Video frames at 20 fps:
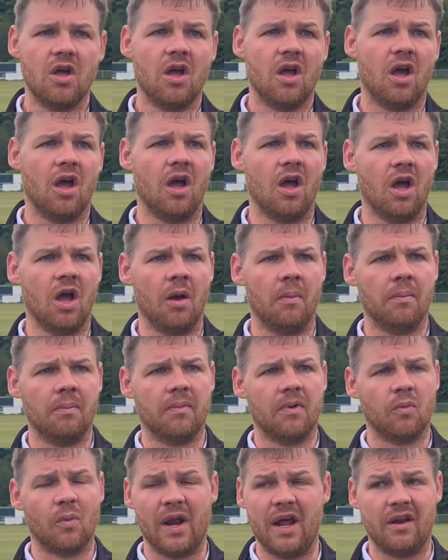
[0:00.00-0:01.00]

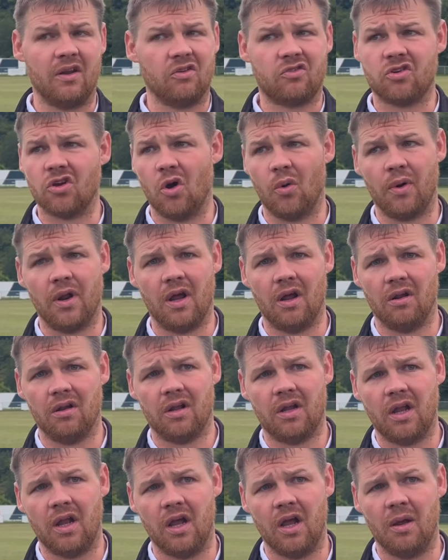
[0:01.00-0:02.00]
Went in at
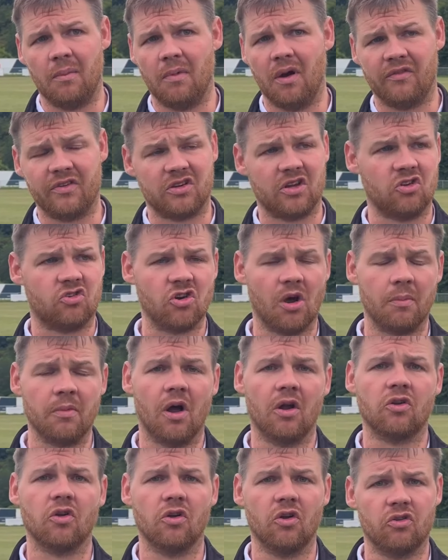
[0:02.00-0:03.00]
2-0. Obviously, job
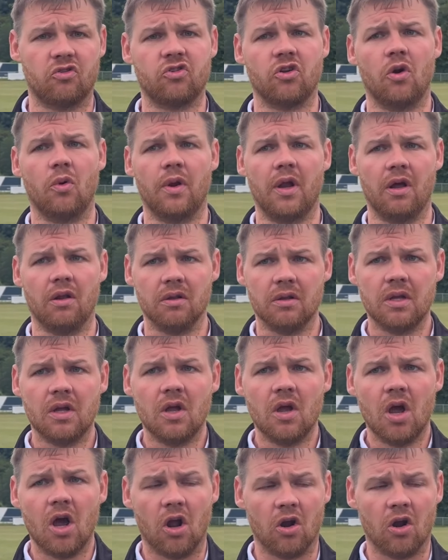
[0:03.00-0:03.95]
not done at 2-0.